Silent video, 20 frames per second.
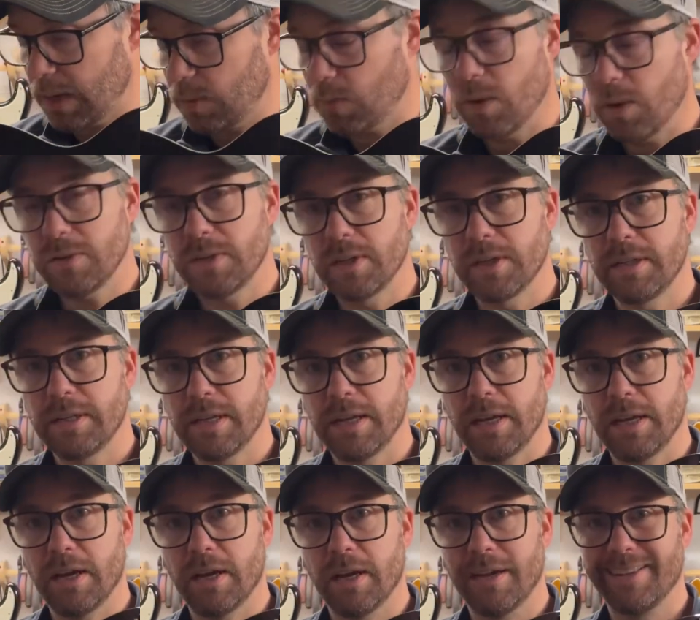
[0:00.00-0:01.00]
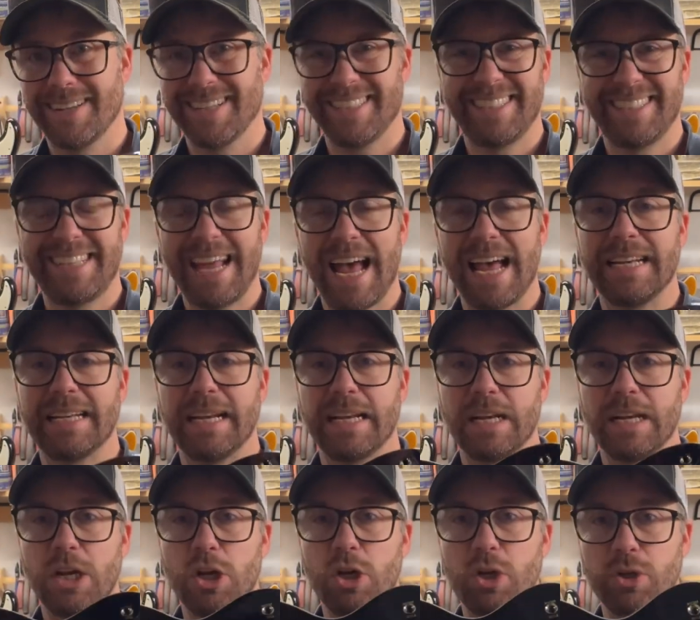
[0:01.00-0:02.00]
wanted a
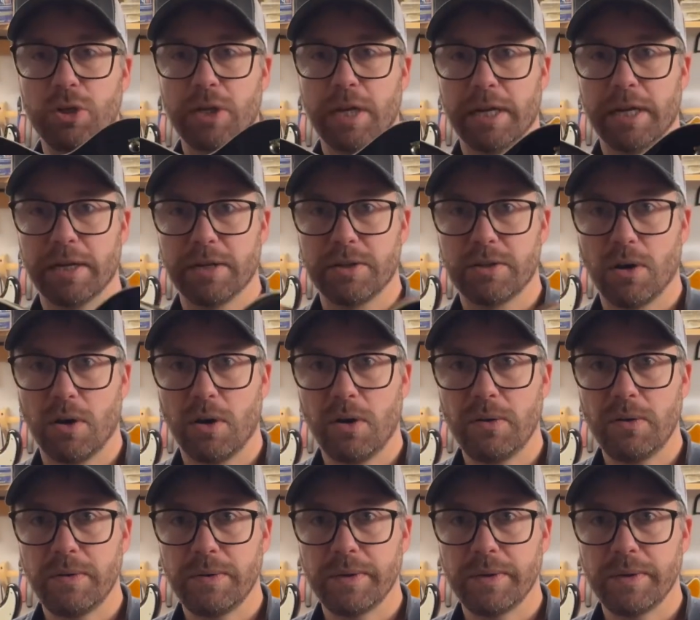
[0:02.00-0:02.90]
standard looking guitar